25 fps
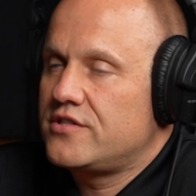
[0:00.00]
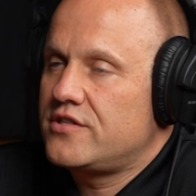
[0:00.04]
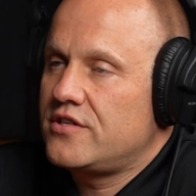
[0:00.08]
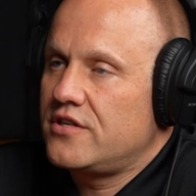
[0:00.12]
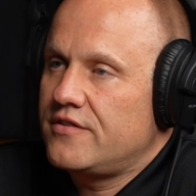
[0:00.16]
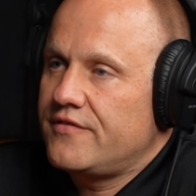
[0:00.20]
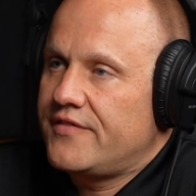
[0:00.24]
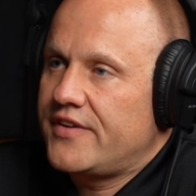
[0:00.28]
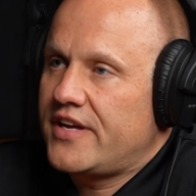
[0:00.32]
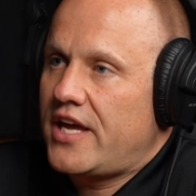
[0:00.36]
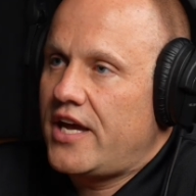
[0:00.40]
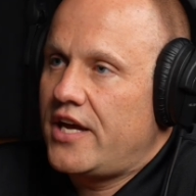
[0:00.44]

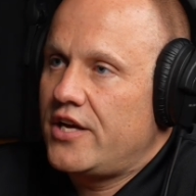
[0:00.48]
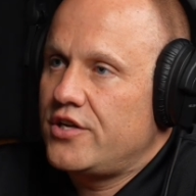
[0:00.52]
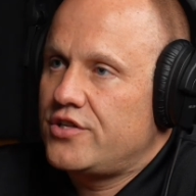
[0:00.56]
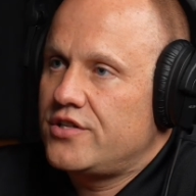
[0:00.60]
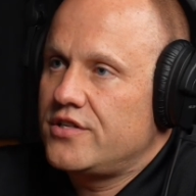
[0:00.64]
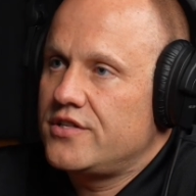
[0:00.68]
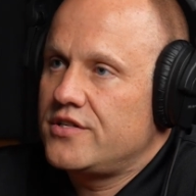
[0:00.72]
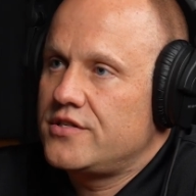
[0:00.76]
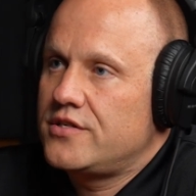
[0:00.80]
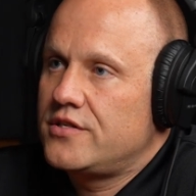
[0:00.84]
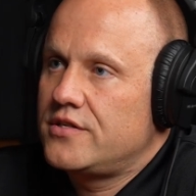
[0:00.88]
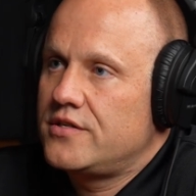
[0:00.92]

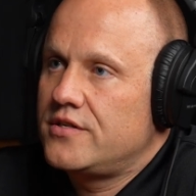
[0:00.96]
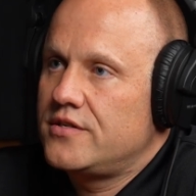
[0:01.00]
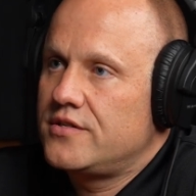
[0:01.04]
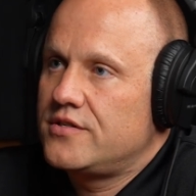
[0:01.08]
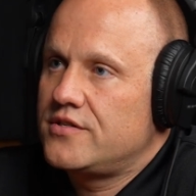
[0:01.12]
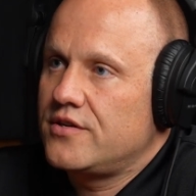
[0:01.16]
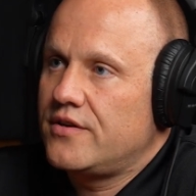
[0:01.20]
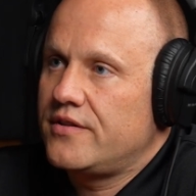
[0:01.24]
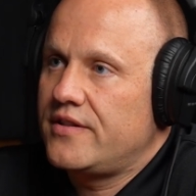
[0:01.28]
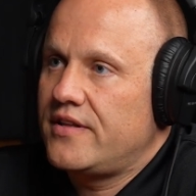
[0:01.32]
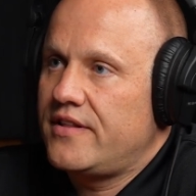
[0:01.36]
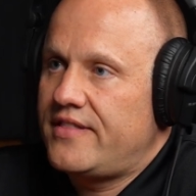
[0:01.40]
certifications
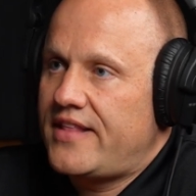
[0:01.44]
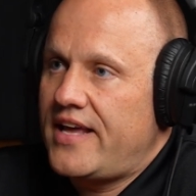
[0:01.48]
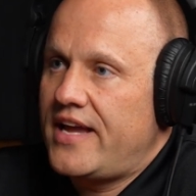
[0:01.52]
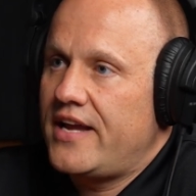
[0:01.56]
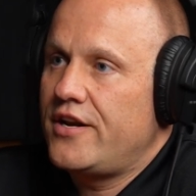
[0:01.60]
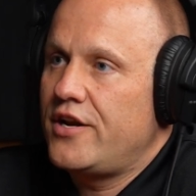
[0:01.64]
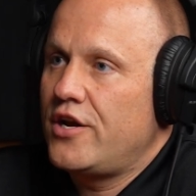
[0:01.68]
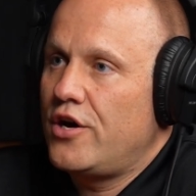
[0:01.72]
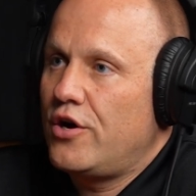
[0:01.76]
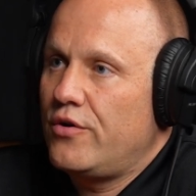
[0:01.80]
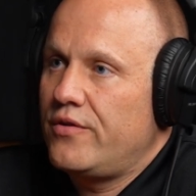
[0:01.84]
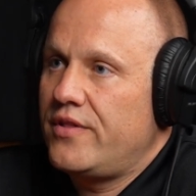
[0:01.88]
so that
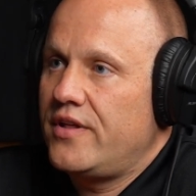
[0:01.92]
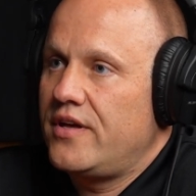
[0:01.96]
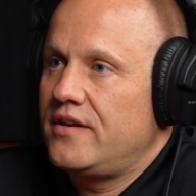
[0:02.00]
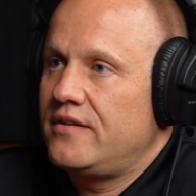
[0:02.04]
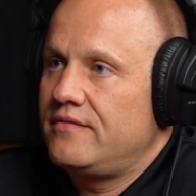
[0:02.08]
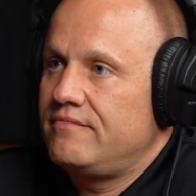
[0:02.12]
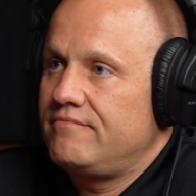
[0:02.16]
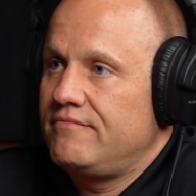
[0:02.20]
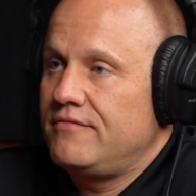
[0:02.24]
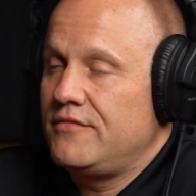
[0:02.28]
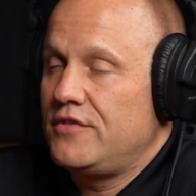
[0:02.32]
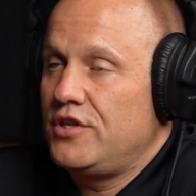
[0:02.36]
they know that
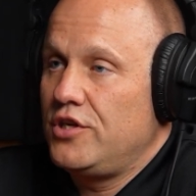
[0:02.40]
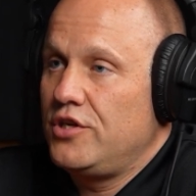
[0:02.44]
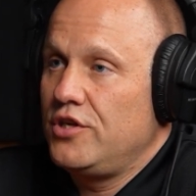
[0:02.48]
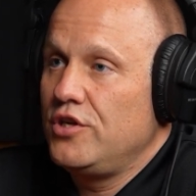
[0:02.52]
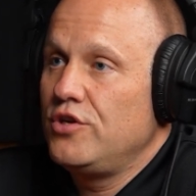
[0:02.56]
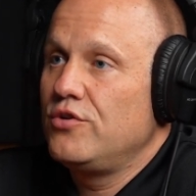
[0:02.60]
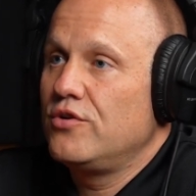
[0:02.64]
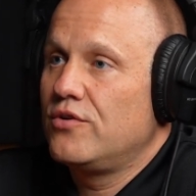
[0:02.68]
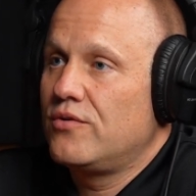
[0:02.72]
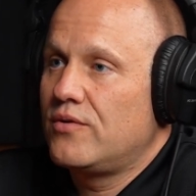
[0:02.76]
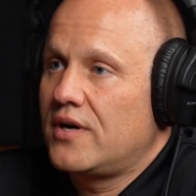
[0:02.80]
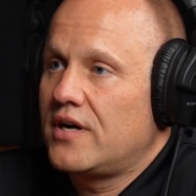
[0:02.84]

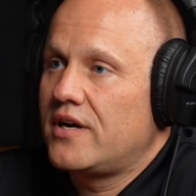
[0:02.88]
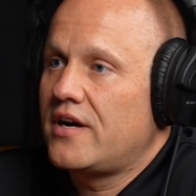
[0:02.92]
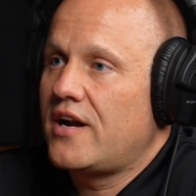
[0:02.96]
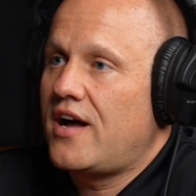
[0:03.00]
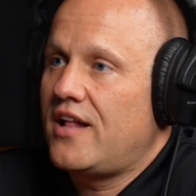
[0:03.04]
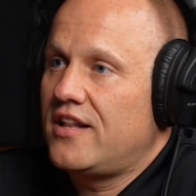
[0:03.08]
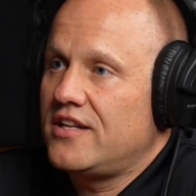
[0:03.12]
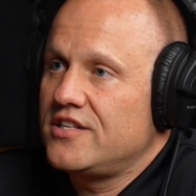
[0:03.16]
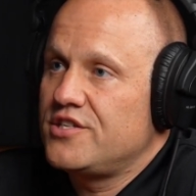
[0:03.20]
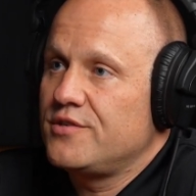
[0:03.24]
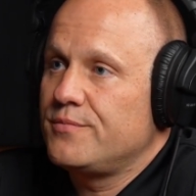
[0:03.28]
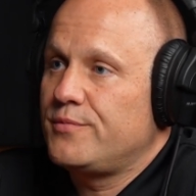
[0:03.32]
you are
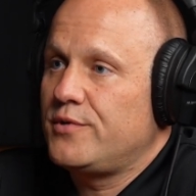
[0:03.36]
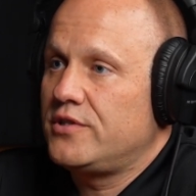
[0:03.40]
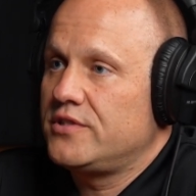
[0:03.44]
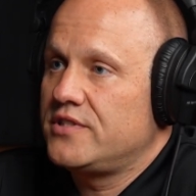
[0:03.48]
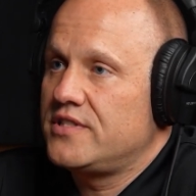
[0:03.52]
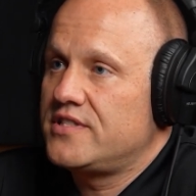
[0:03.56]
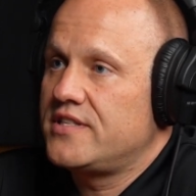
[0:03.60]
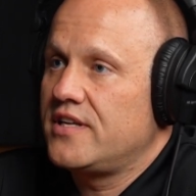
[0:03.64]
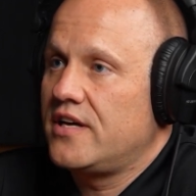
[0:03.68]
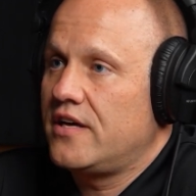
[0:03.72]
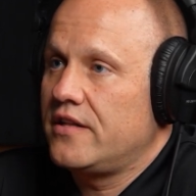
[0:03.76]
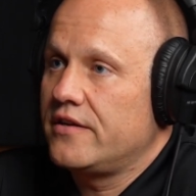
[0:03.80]
knowledgeable
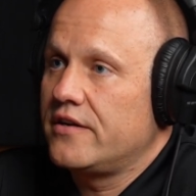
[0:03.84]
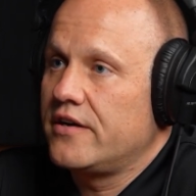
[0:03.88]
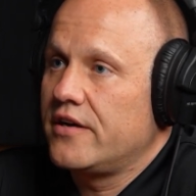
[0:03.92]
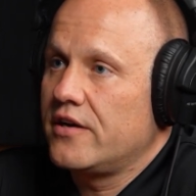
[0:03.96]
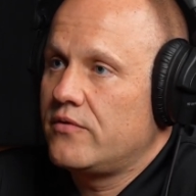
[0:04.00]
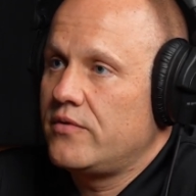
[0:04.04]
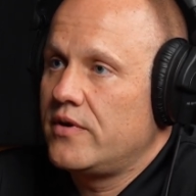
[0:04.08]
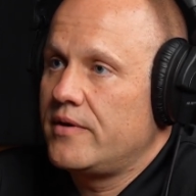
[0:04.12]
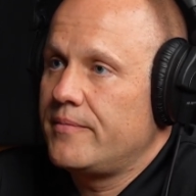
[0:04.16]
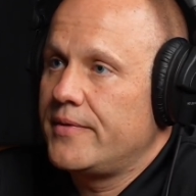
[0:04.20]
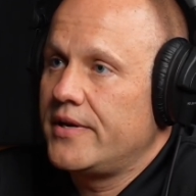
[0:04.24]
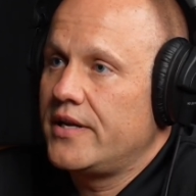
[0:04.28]
to sell their
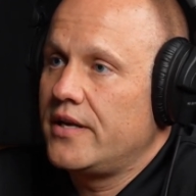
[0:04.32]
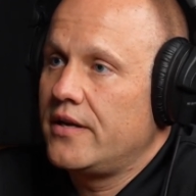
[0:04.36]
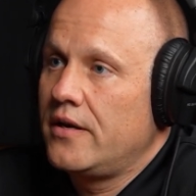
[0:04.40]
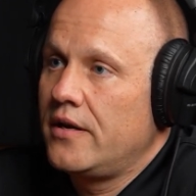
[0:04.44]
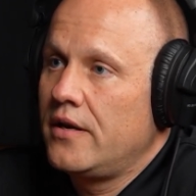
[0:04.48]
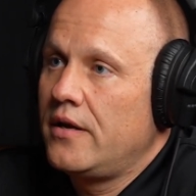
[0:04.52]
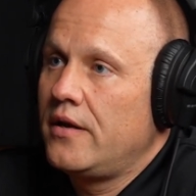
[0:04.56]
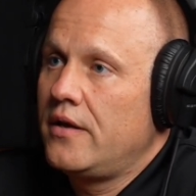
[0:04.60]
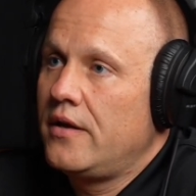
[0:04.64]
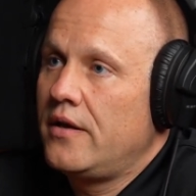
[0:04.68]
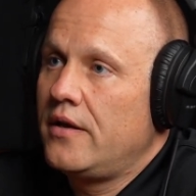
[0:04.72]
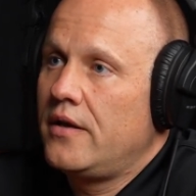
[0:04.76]
equipment.
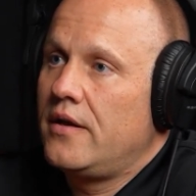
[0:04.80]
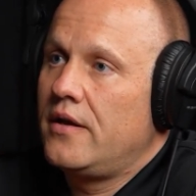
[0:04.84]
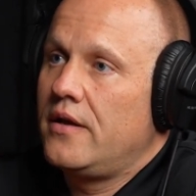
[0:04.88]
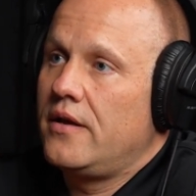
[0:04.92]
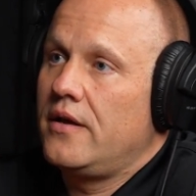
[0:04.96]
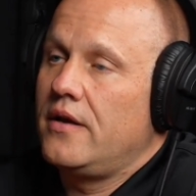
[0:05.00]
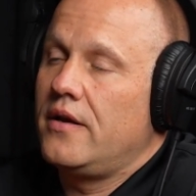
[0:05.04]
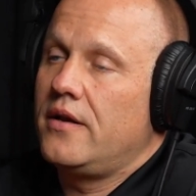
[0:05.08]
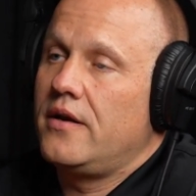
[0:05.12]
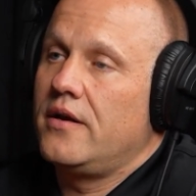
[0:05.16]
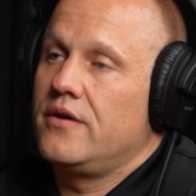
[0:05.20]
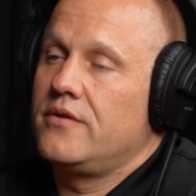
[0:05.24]

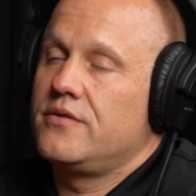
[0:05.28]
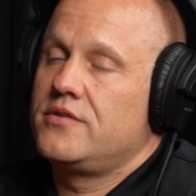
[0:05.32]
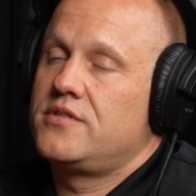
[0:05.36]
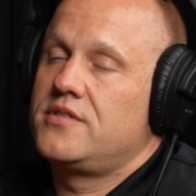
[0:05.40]
Yeah.